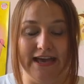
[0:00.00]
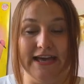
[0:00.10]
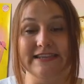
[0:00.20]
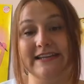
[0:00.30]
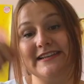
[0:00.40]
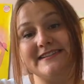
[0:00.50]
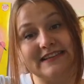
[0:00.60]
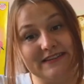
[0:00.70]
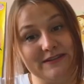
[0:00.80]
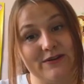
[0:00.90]
Then I
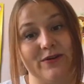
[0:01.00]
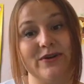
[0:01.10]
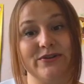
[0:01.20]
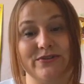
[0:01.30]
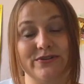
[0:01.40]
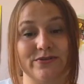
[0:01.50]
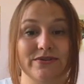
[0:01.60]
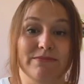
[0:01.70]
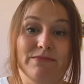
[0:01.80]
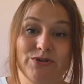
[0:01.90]
started scrolling through
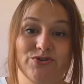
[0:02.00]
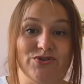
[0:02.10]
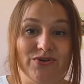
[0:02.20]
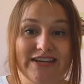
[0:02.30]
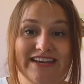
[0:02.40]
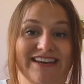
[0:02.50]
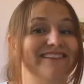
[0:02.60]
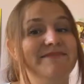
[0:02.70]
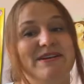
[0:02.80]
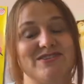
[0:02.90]
the midjourney.
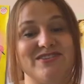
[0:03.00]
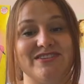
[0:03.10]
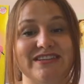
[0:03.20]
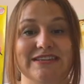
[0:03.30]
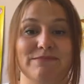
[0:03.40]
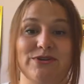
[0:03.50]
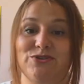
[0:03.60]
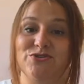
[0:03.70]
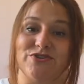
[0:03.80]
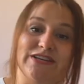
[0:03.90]
As I mentioned, in the
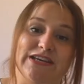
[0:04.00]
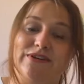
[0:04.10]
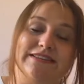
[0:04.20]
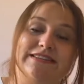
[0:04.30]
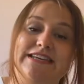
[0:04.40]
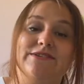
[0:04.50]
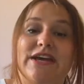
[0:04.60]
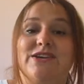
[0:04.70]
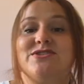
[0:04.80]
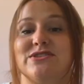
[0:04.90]
midjourney, you can see
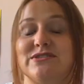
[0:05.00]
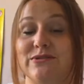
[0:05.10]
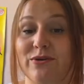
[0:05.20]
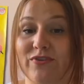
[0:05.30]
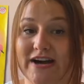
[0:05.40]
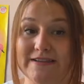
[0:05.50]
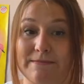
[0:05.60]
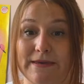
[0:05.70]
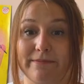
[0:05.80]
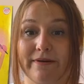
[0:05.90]
creations of other
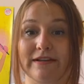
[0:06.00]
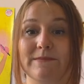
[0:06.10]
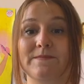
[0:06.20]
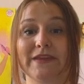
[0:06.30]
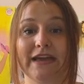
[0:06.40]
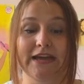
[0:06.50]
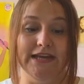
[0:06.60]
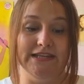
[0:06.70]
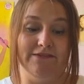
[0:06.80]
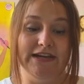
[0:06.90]
people.
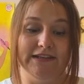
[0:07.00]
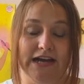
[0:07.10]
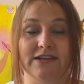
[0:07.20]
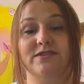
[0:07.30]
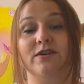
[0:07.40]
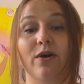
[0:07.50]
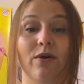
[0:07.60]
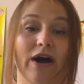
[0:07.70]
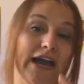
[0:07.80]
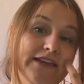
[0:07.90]
And I've realized,
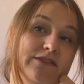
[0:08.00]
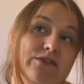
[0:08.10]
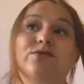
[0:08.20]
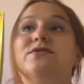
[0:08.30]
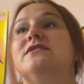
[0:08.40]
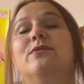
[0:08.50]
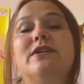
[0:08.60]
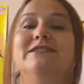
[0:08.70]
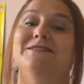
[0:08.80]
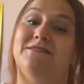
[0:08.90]
I had to use the
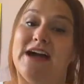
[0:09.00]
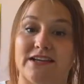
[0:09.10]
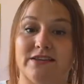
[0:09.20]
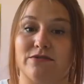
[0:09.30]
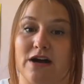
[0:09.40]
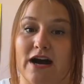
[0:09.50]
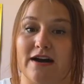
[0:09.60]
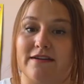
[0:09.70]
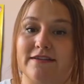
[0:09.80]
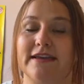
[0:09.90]
word vector
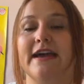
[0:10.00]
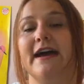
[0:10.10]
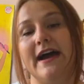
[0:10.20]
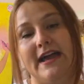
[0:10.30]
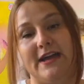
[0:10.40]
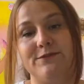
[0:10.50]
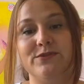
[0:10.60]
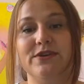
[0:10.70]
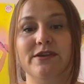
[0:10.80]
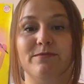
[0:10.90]
art. I have
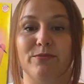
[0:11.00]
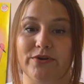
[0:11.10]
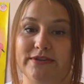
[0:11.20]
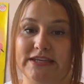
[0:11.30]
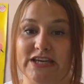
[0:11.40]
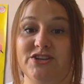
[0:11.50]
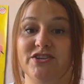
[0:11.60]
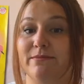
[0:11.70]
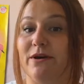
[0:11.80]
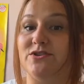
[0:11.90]
to give more
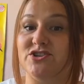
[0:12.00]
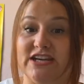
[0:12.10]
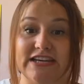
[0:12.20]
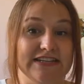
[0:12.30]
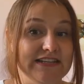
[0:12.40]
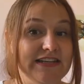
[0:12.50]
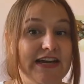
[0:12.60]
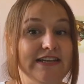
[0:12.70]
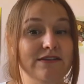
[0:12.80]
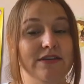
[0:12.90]
indication about shading.
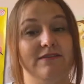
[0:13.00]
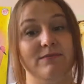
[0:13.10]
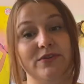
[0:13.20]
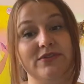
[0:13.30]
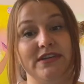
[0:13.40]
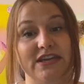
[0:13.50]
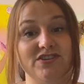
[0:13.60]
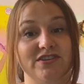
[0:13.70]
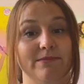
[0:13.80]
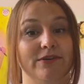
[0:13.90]
I need to give more
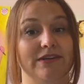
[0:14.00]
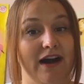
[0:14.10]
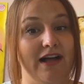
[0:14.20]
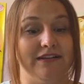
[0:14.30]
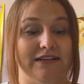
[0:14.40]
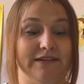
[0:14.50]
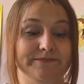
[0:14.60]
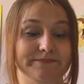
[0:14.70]
indication about color.